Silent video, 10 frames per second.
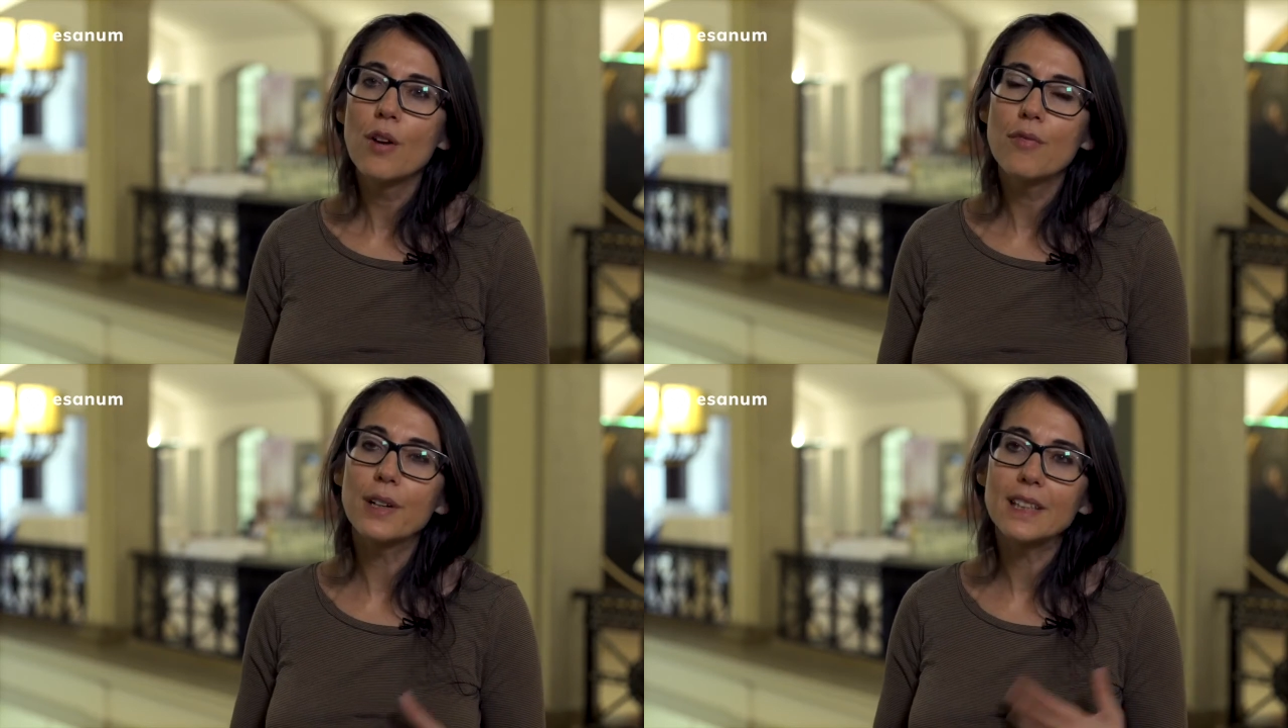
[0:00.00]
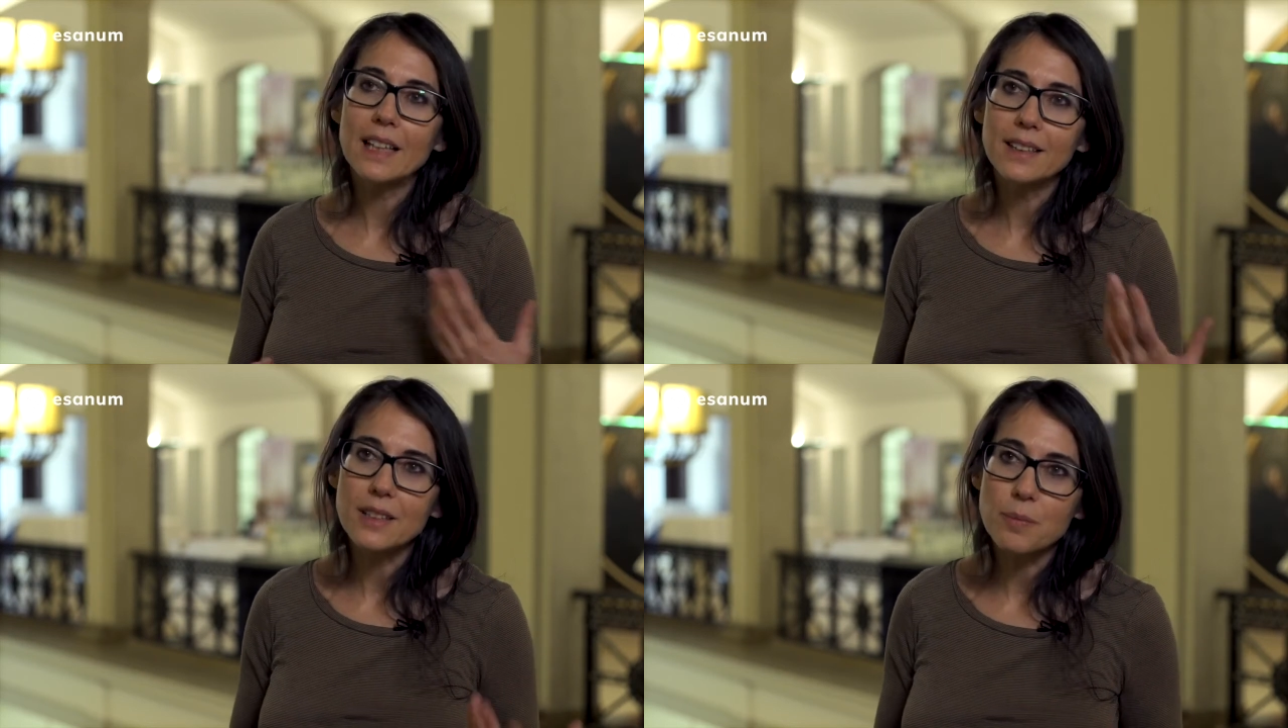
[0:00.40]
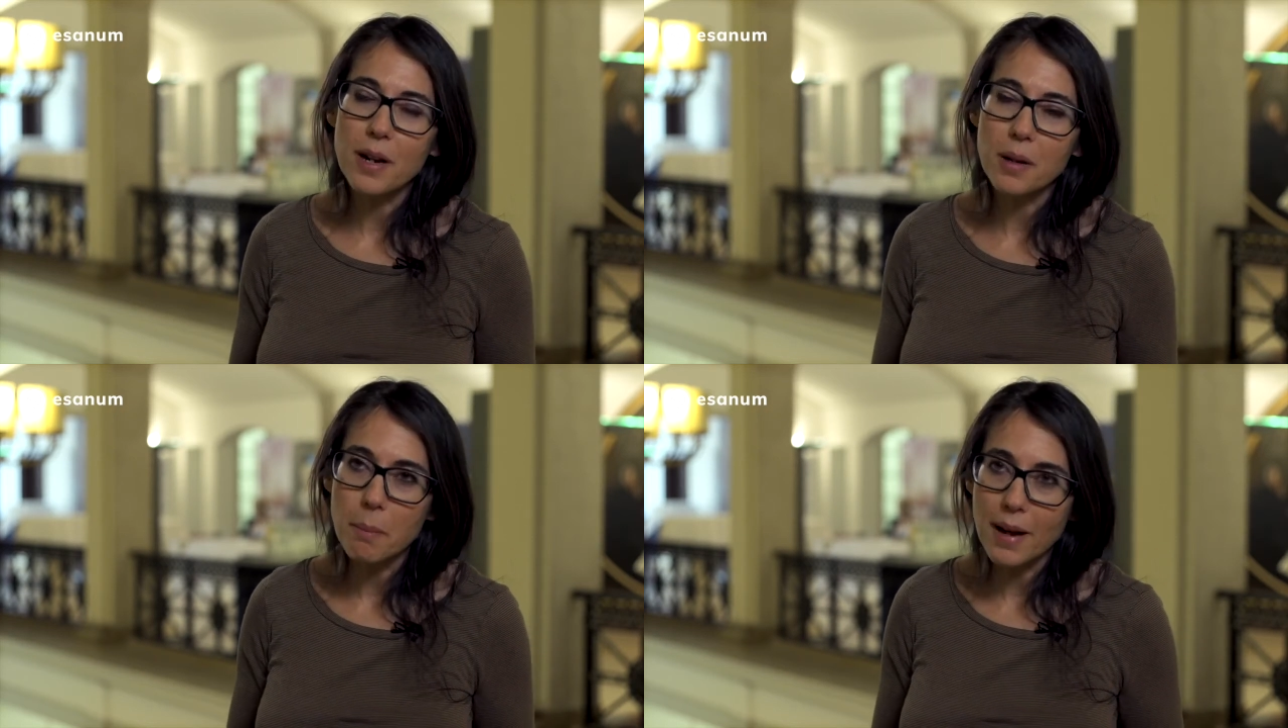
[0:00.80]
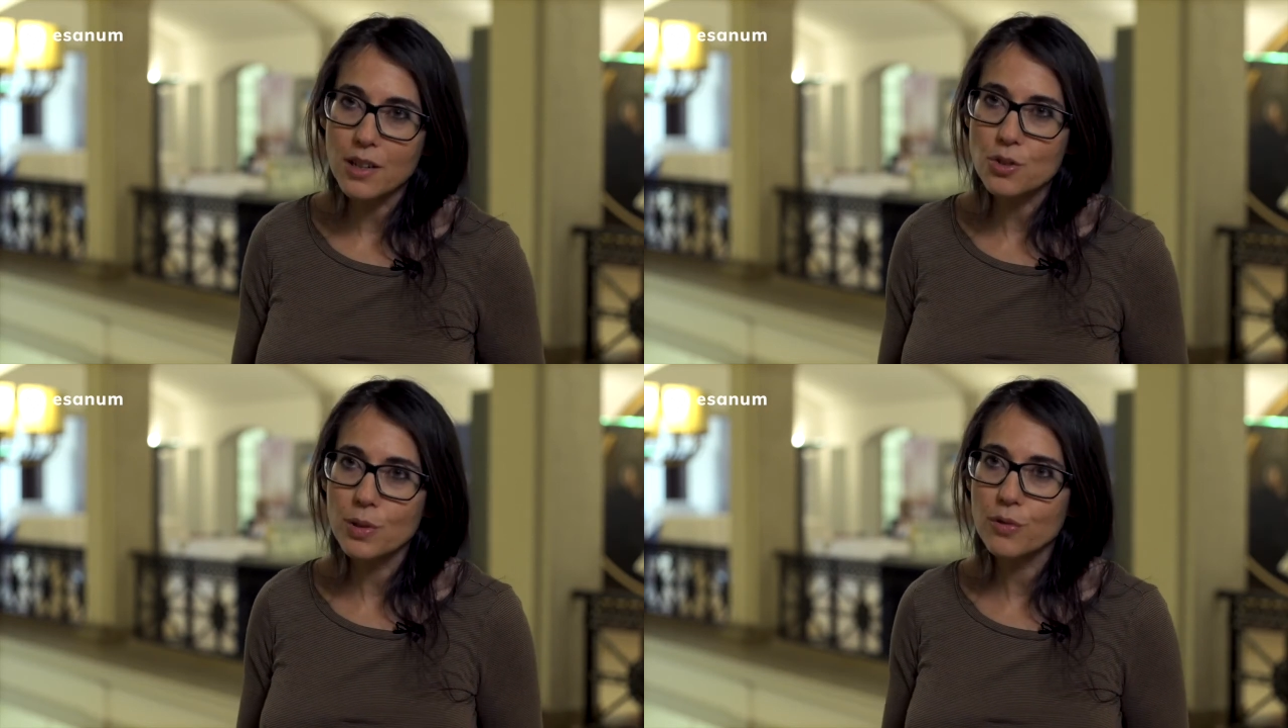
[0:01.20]
fertility sparing
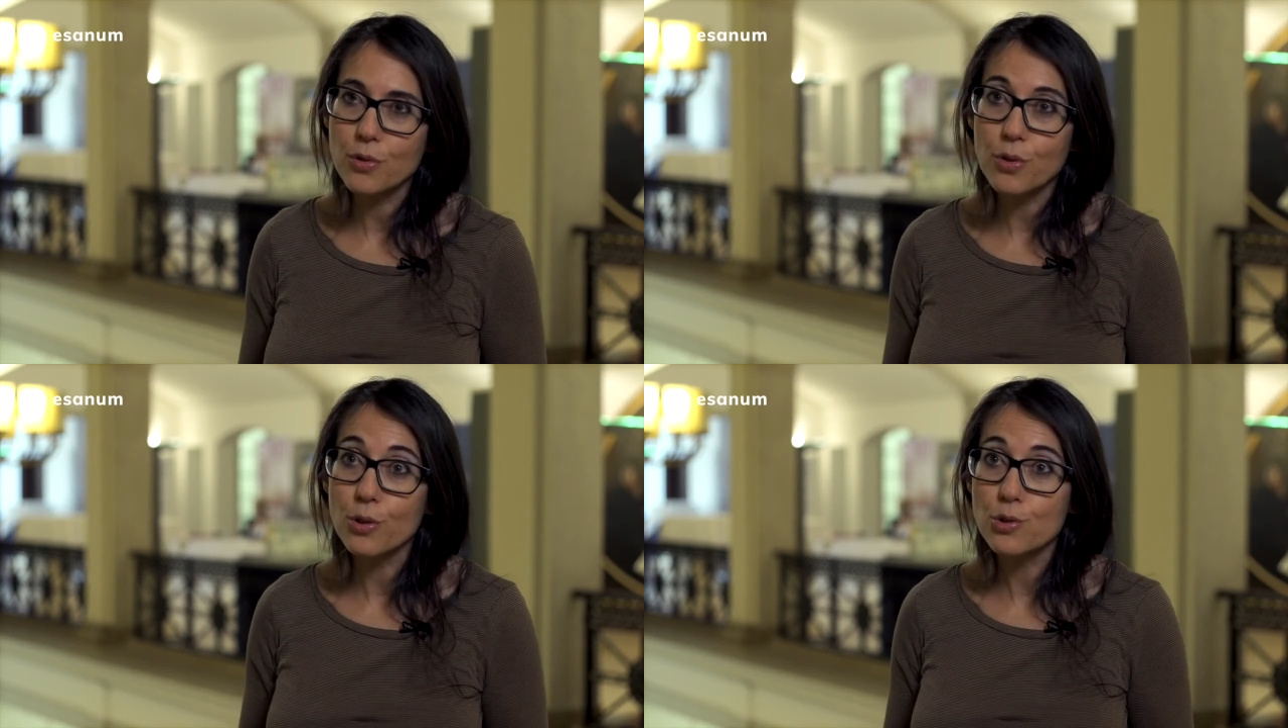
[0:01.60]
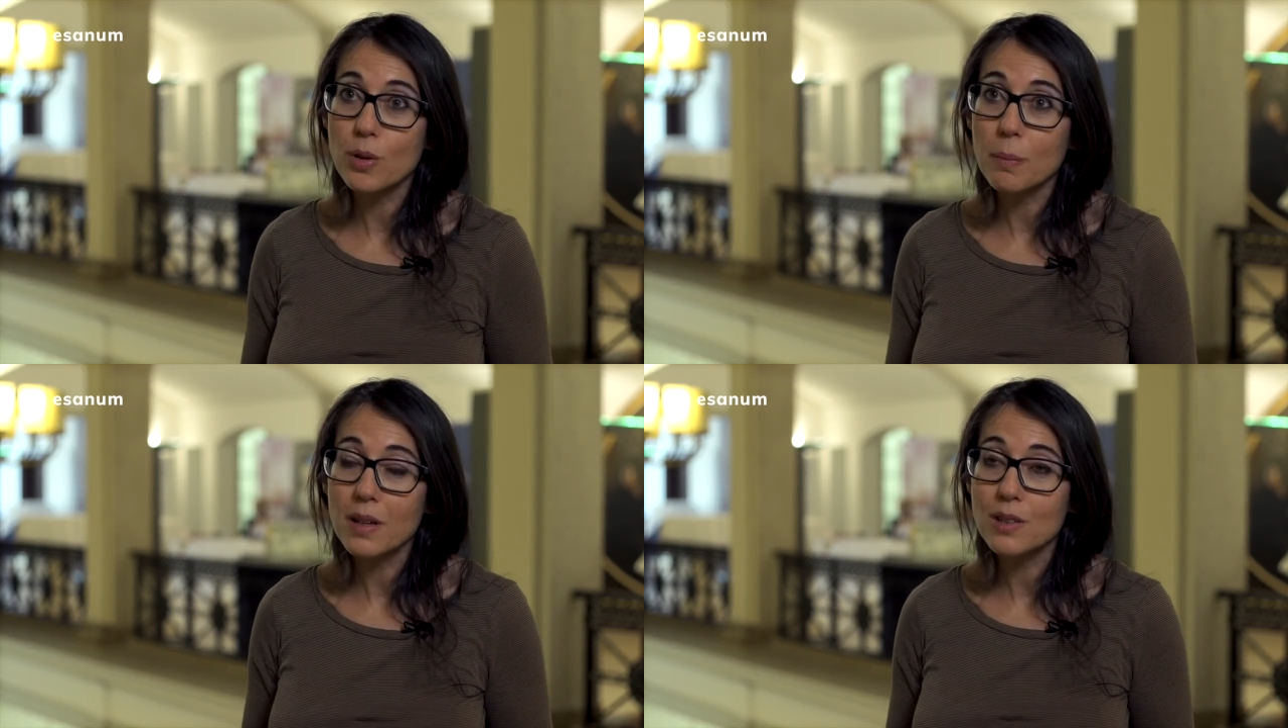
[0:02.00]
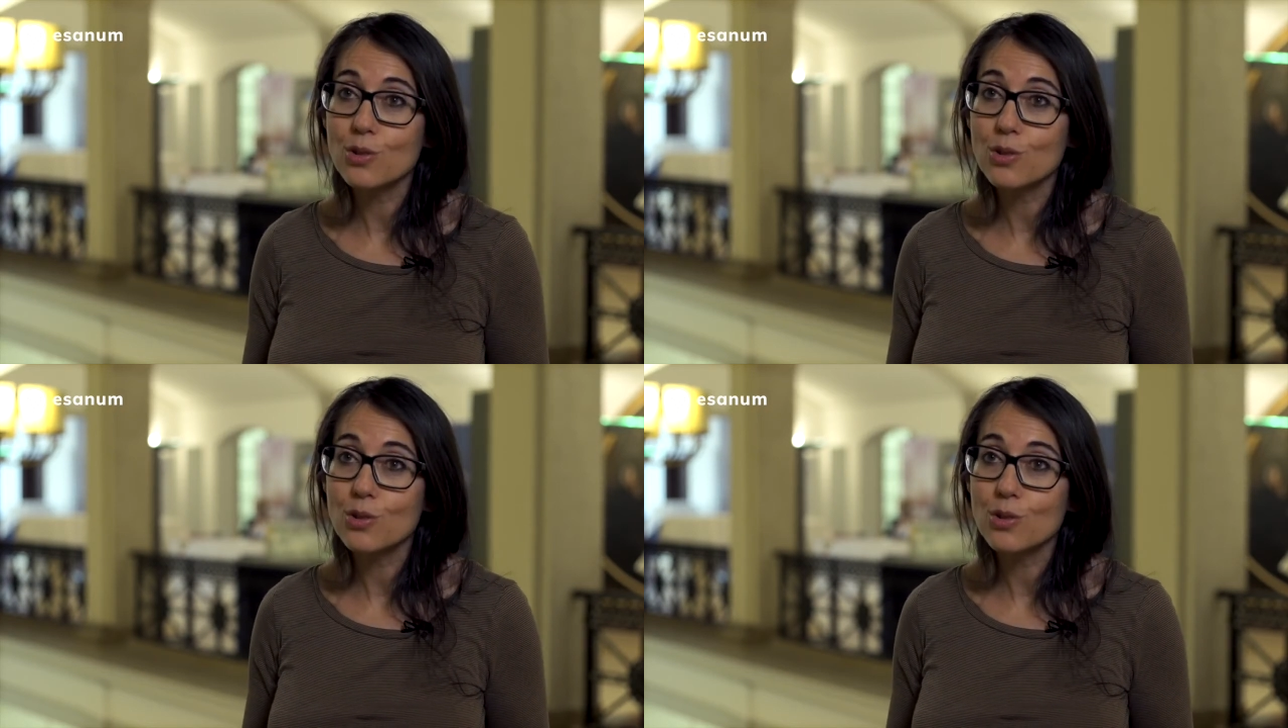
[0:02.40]
management for those women.